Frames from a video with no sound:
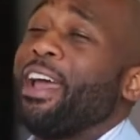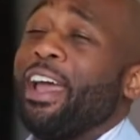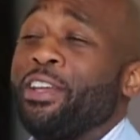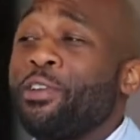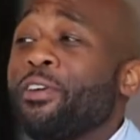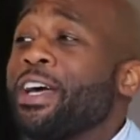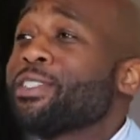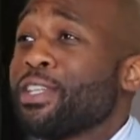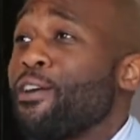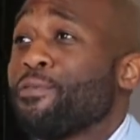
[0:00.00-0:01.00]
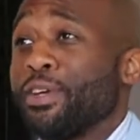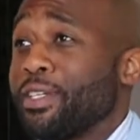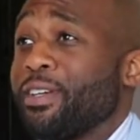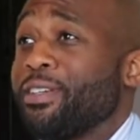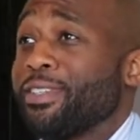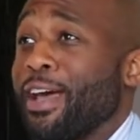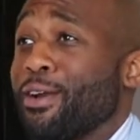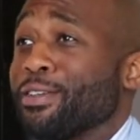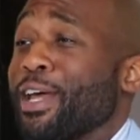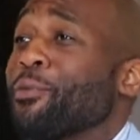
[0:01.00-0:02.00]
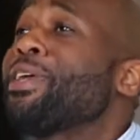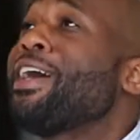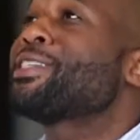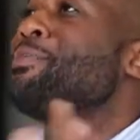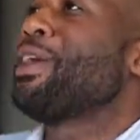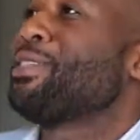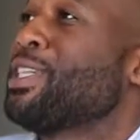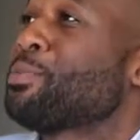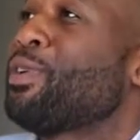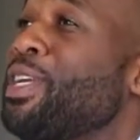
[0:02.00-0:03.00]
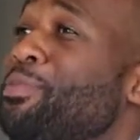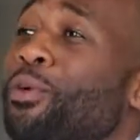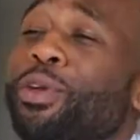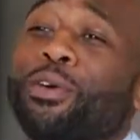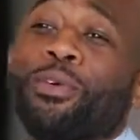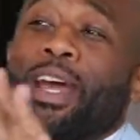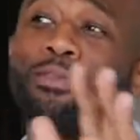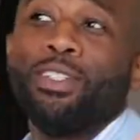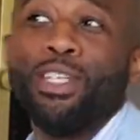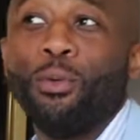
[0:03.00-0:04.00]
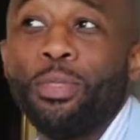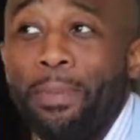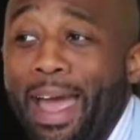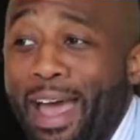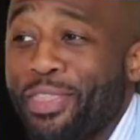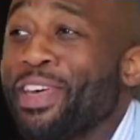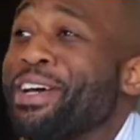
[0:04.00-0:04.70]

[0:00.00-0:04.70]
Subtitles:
And that's tough for interior designers. Like, we like to make things pretty, but we don't want to have to deal with math.